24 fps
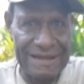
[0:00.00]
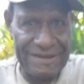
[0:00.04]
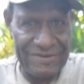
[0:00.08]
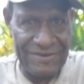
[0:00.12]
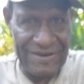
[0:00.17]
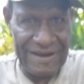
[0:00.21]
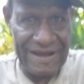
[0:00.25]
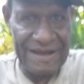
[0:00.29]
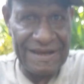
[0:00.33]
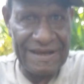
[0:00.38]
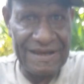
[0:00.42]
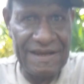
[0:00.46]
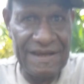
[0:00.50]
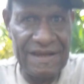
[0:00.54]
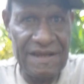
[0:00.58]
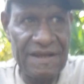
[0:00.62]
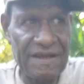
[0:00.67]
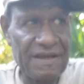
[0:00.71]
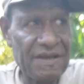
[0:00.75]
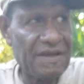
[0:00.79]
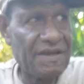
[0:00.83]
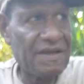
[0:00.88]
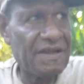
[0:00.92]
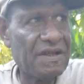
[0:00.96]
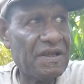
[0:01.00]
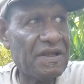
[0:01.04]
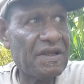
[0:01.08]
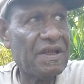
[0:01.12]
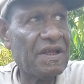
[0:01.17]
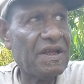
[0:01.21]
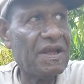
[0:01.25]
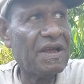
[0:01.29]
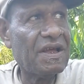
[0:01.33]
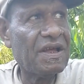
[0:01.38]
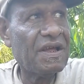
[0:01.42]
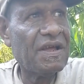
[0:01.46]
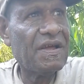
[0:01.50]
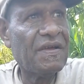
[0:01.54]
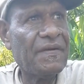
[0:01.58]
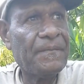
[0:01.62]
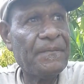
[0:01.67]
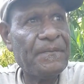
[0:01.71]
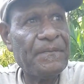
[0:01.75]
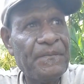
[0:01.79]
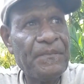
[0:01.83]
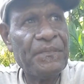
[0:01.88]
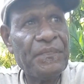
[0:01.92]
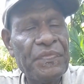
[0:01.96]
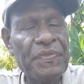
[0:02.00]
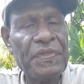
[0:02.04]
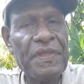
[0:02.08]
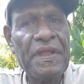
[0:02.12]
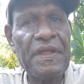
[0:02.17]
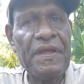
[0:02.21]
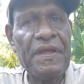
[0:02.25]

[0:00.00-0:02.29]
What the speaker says: of the village and the way of life of the village,